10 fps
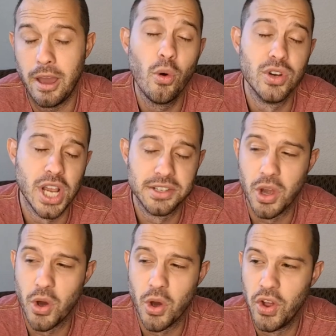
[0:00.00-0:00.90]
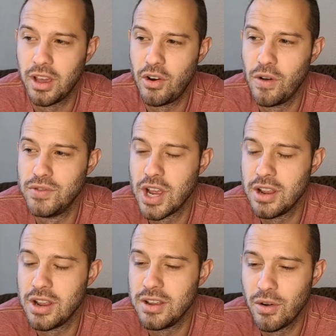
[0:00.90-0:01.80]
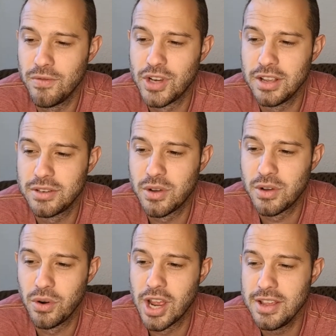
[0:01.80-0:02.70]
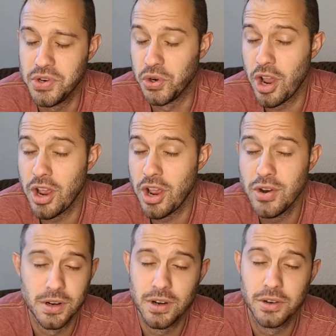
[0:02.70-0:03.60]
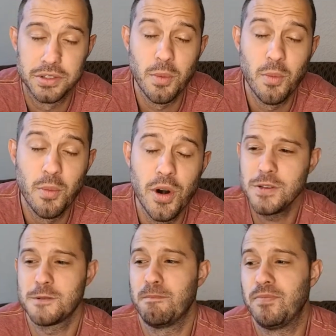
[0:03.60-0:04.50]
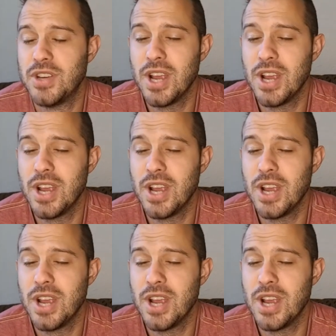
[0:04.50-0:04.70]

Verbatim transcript: I don't know where Jay's going. I don't know if Jay. I don't know if Jay's going to Jeni's or Graeter's or, or somewhere else.